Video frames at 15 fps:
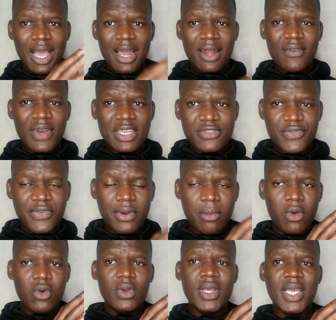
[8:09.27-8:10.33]
advice
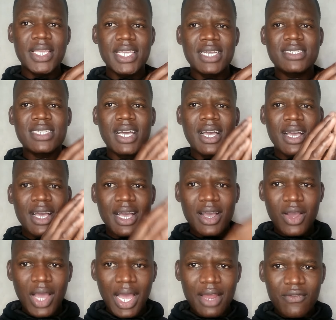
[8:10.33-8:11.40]
from Uhuru Kenyatta,
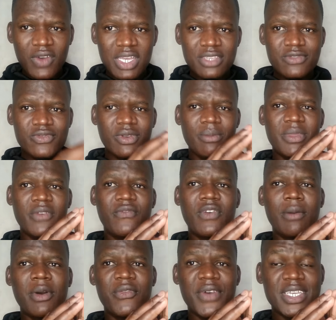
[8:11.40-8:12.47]
advice from the
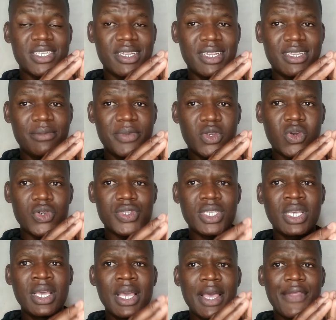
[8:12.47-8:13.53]
former first lady, because